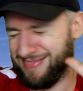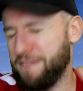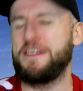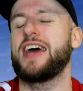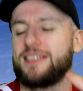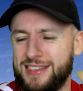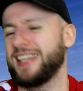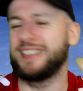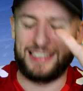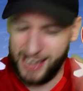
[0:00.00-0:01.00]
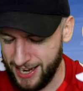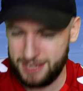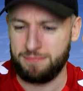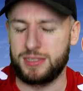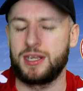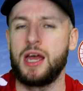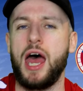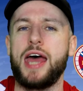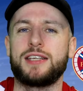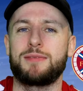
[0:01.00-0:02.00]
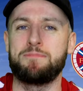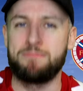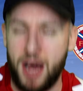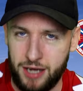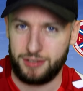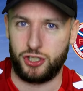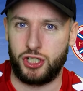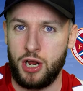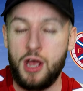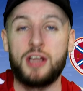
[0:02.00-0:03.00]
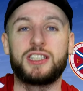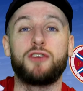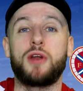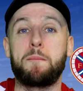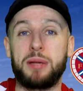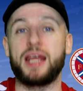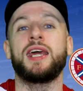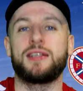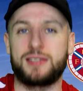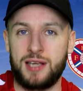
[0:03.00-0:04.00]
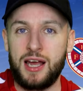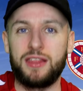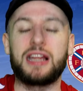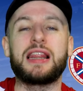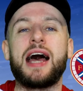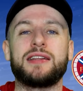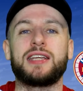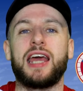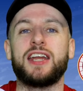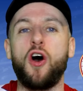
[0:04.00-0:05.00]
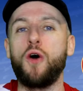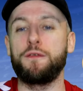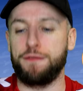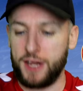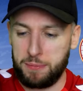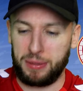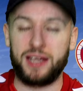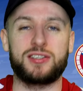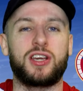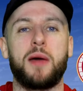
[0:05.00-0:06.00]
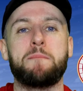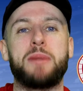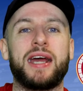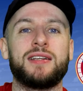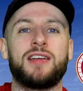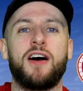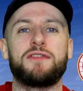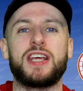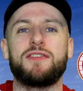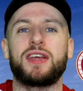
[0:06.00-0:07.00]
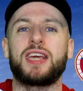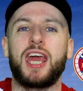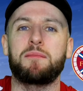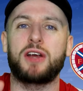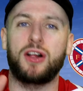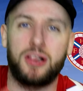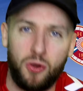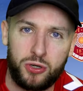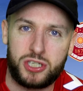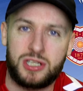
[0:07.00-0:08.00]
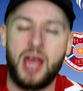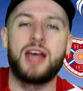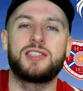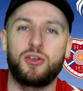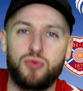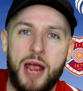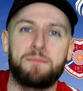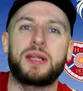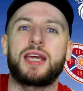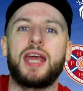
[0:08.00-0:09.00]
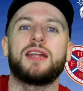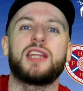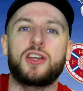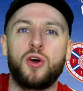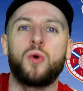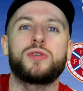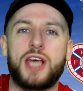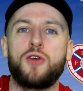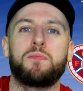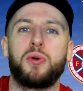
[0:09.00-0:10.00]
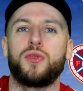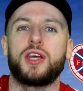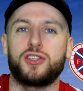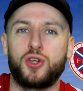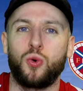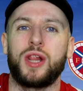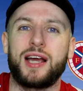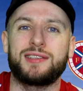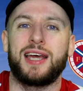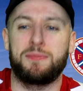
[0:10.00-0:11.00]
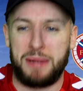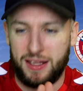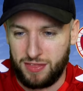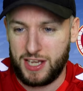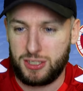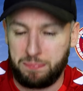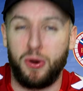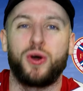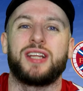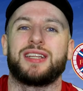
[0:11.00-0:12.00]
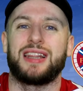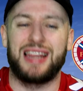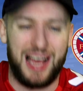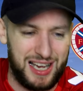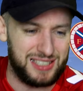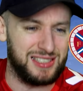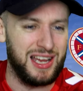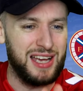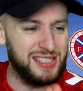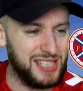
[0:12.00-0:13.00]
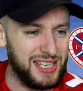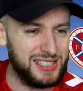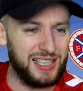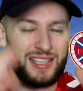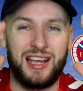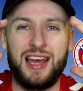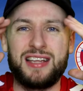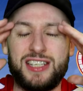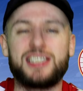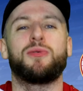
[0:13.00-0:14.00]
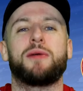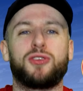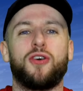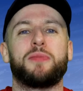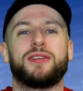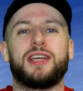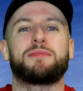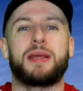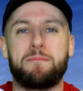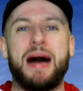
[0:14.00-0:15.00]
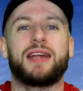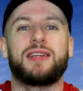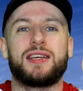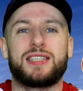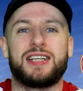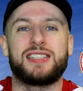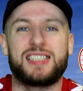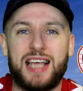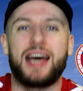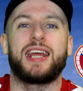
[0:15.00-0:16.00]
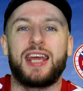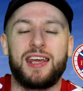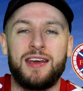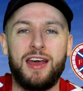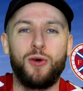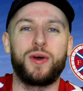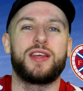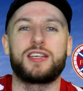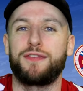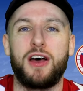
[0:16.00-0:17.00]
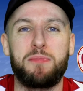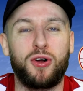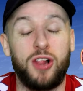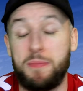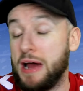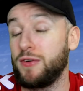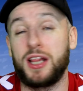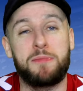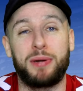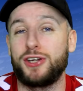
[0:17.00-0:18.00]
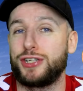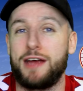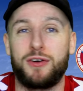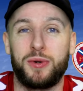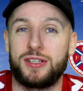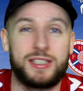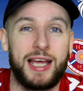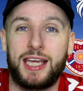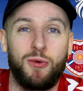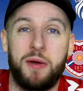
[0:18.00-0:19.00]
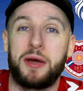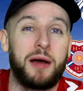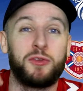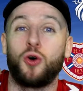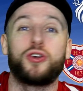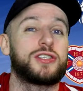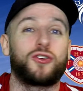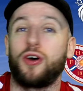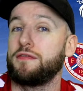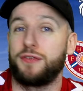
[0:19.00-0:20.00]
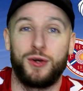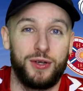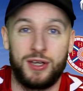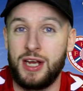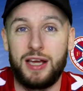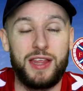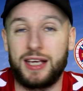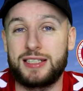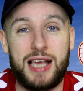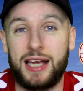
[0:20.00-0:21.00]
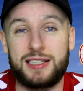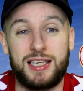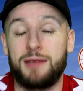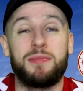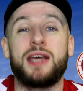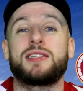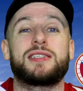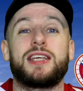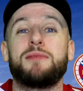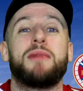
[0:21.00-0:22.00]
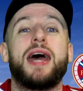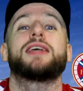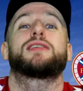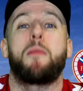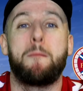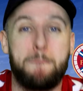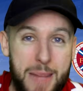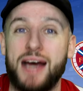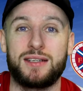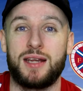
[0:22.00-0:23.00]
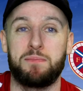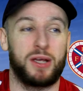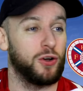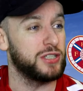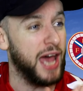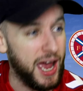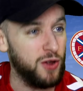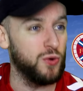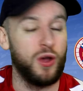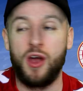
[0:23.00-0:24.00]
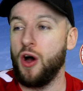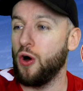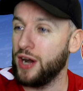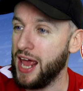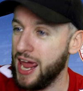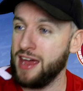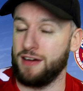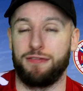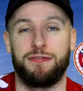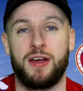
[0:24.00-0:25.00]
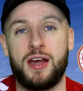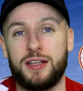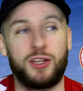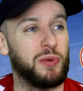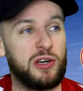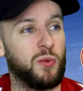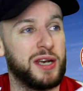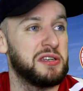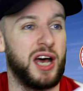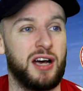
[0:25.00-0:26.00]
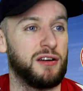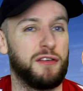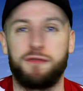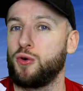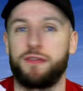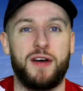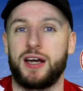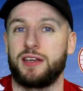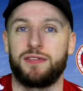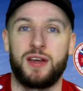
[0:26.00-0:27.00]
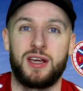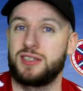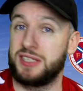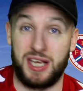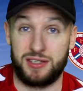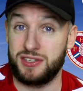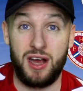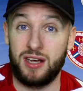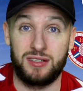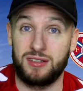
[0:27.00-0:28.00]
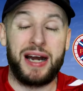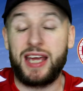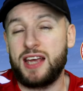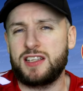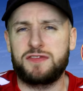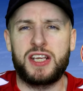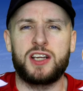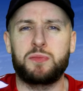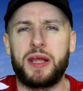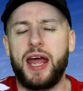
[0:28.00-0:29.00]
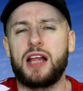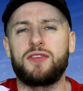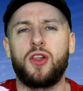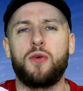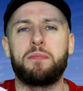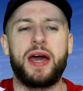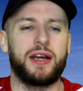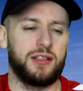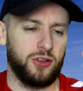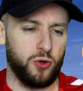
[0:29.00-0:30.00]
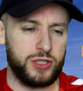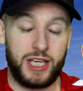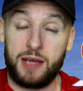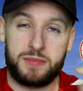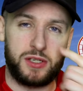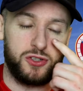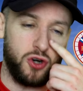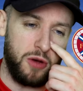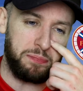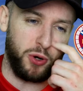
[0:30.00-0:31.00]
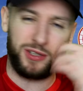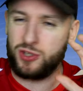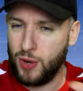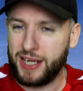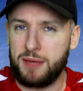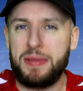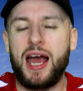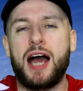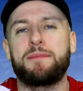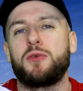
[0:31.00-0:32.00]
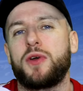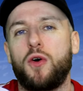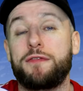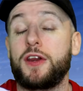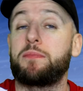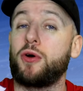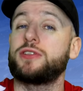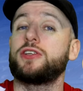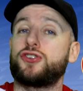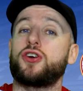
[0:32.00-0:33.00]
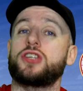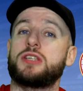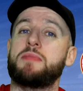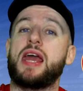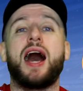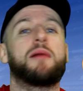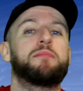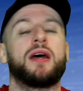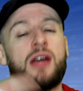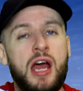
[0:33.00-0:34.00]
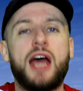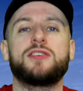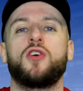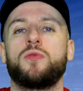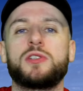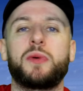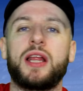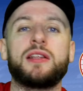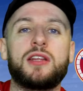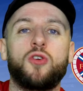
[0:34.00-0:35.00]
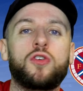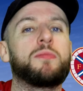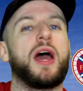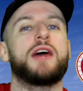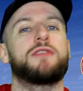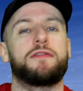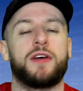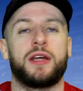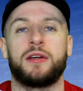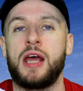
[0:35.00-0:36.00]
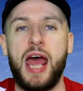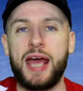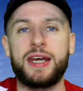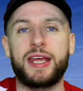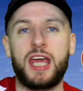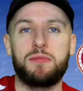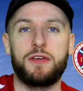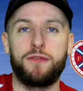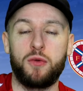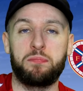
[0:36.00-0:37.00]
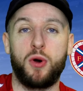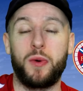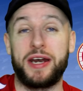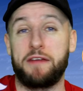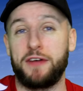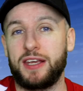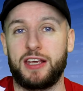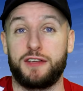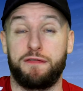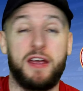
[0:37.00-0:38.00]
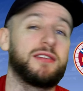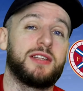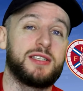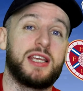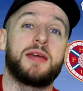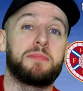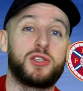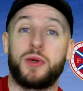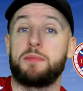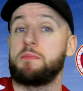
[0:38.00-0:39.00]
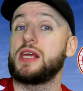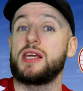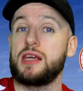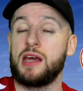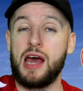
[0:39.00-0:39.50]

13 times as much to replace the lad there, and all three players combined haven't even came close to replicating the goals output that Cholak did by this point last season. Do you see what I'm talking about in terms of madness and insanity with this football club? I really appreciate everyone sticking with me, and I know yous are going through the exact same. This team is maddening, because how on earth did we win that 4-5? 6-0. But I guess I've seen us play a hell of a lot better and lose games and drop points, so I can be happy with all 3 points. And trust me, I am. But as always, we like to talk about everything in the game of football. And I think it's fair to say, between me